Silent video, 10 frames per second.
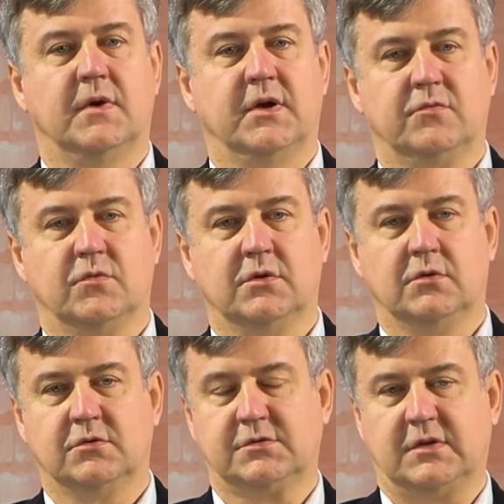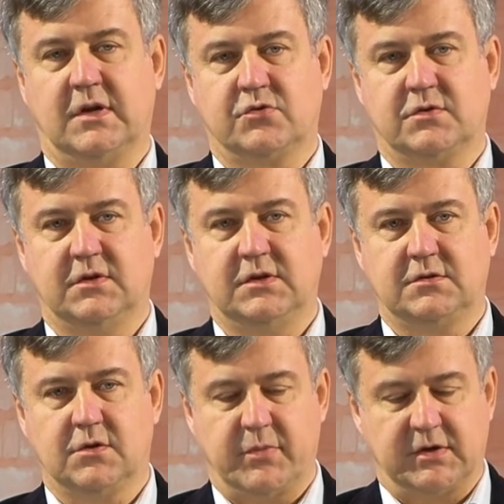and we'll also touch on
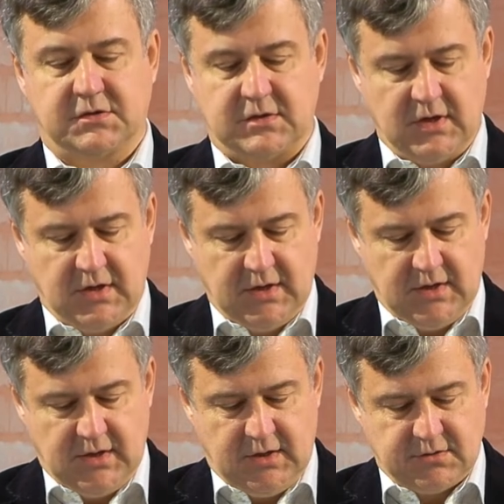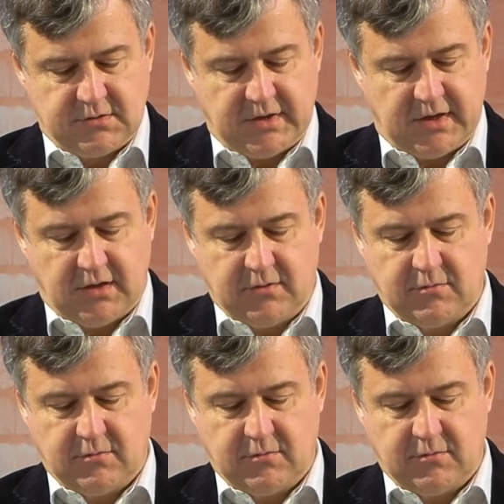these topics today.